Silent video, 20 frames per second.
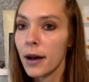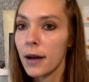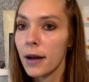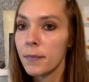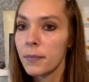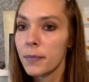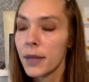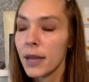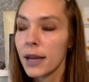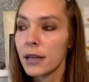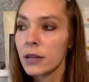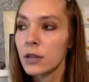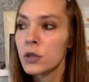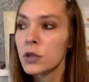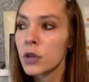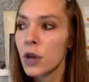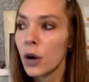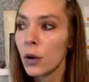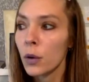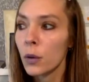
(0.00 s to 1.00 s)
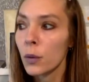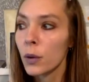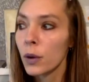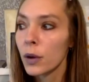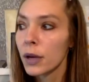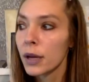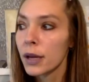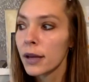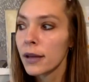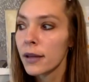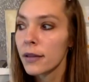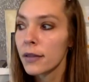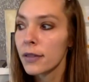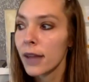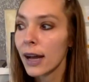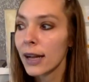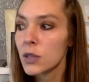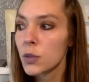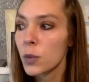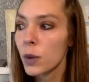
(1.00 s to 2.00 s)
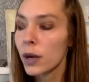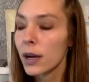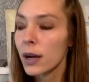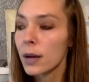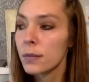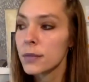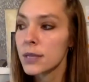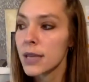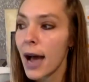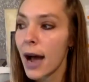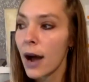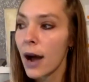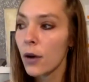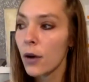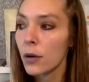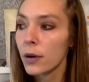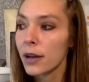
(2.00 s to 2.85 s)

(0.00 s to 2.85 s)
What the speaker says: And so that's what comes out.